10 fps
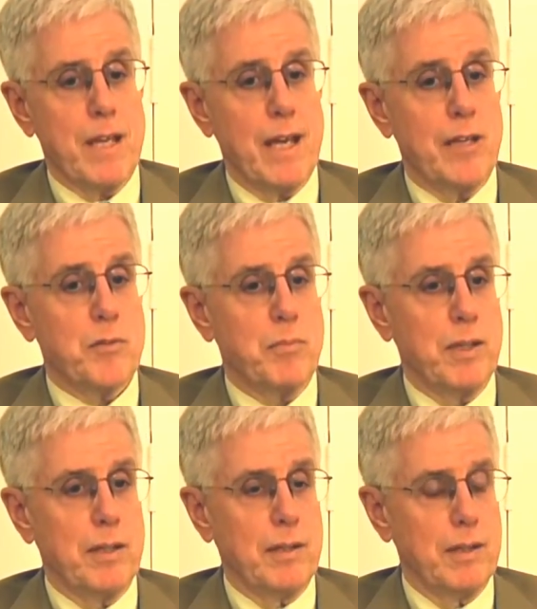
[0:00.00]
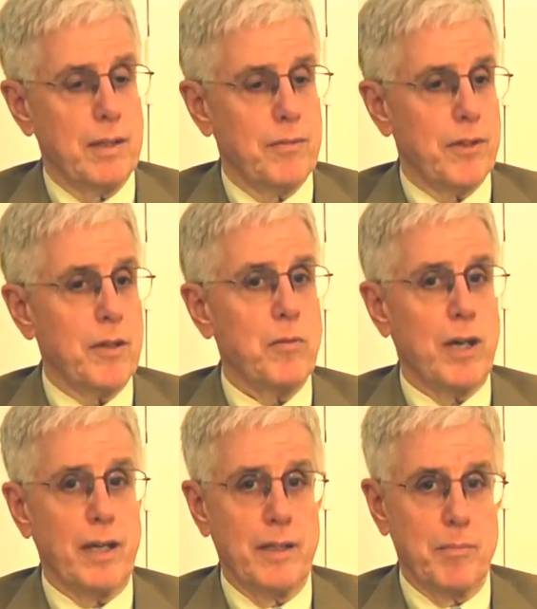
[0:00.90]
Has been a very
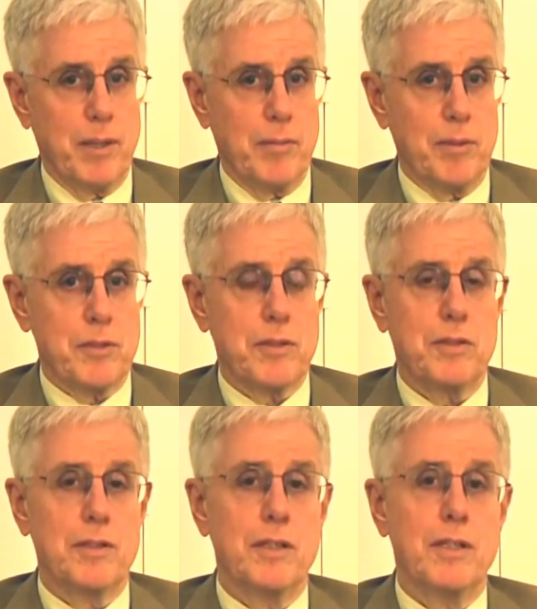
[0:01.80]
widely published